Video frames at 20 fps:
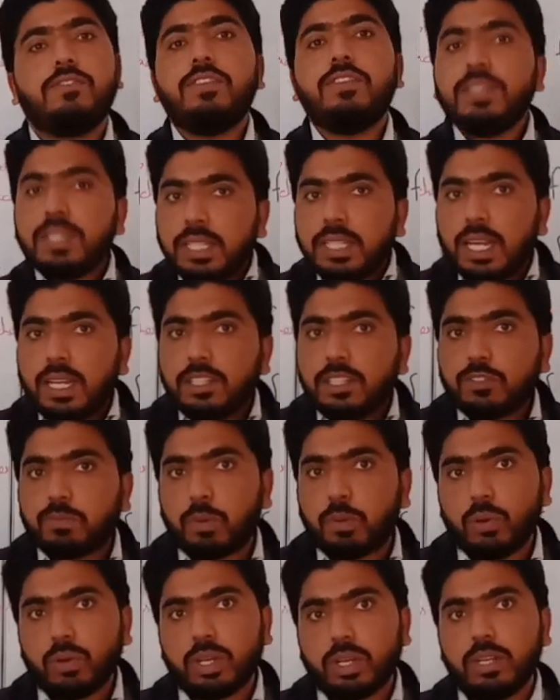physically
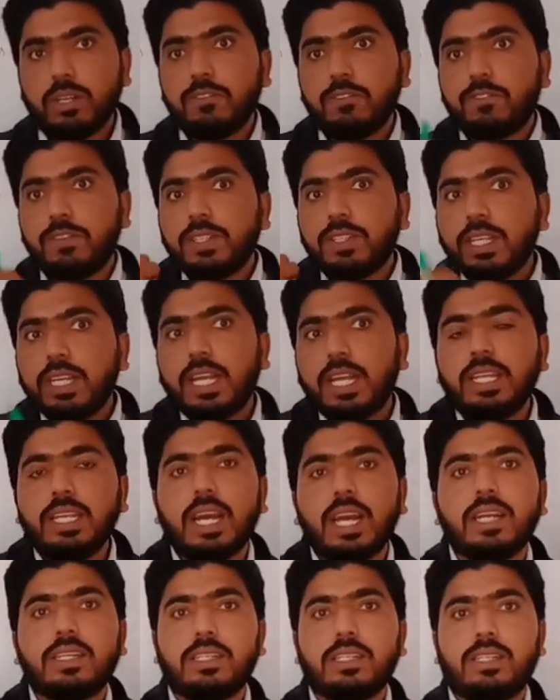spoken,
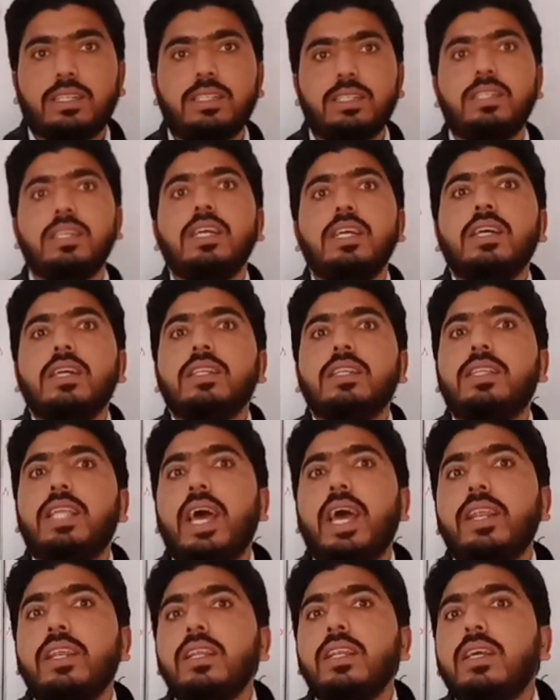physically uttered,
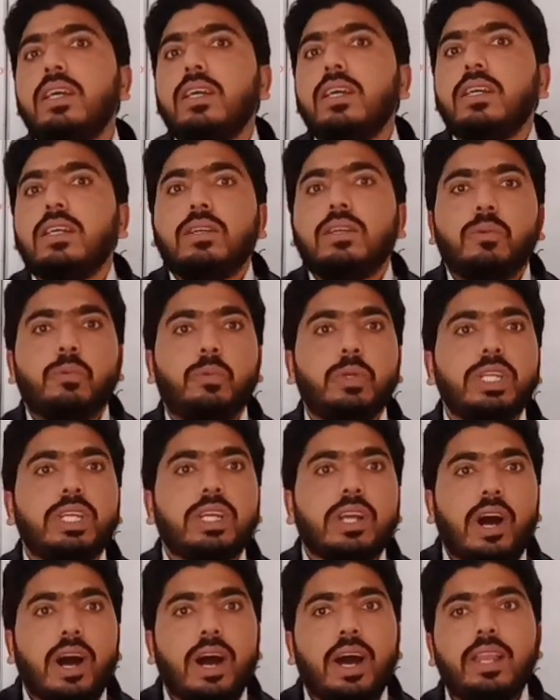then we
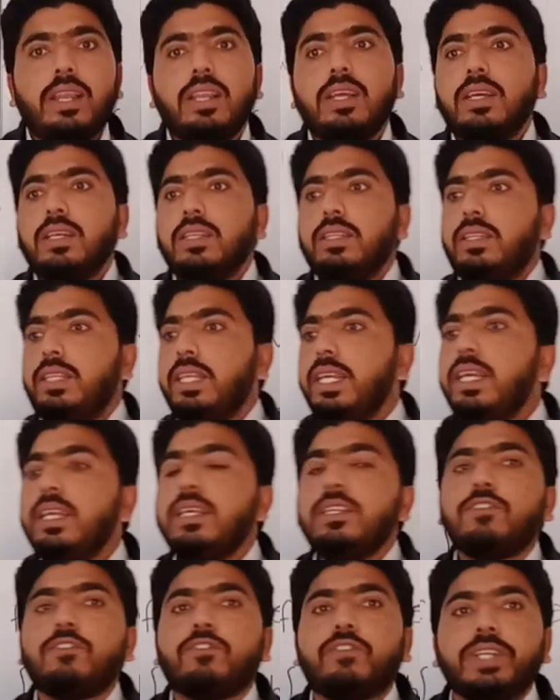call
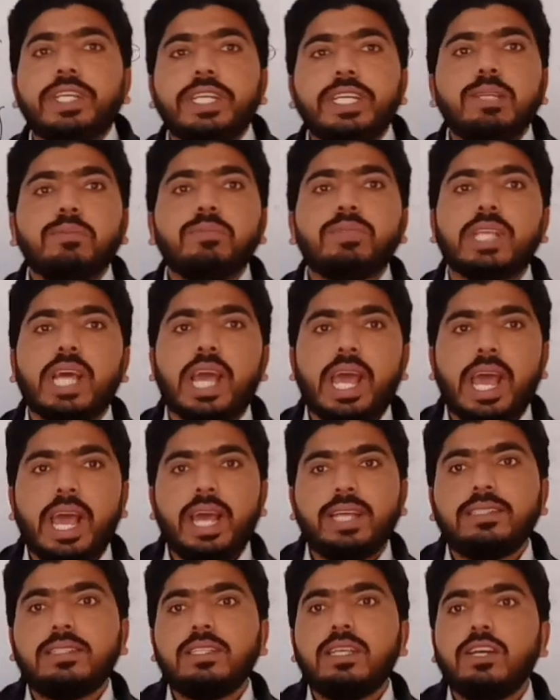these phonemes
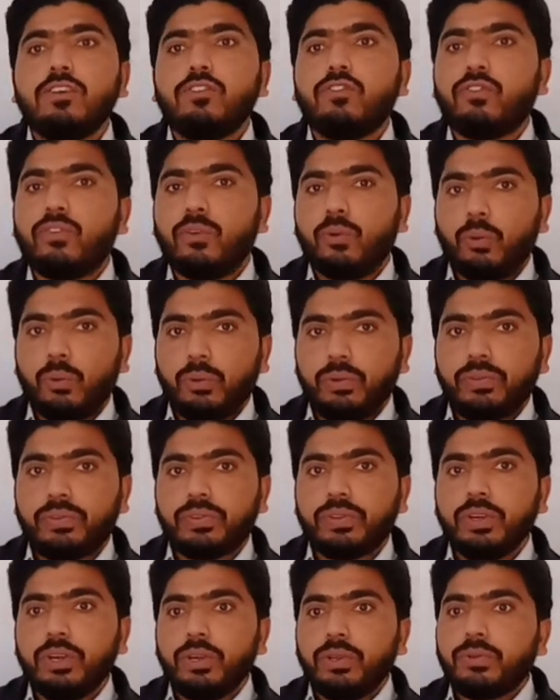as
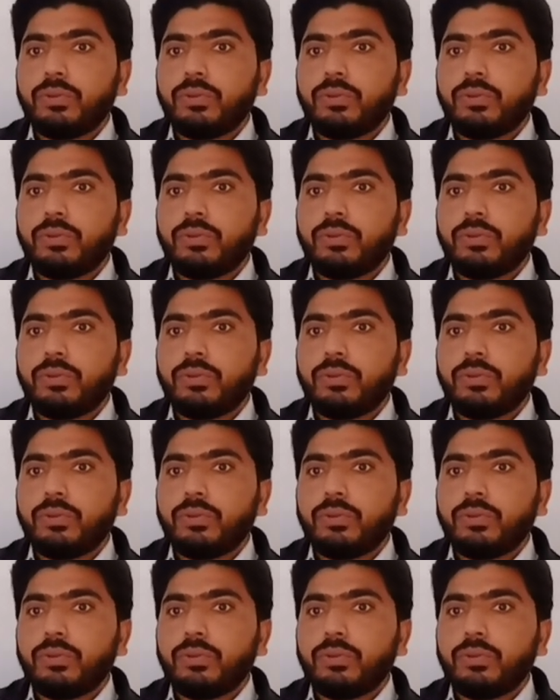phones.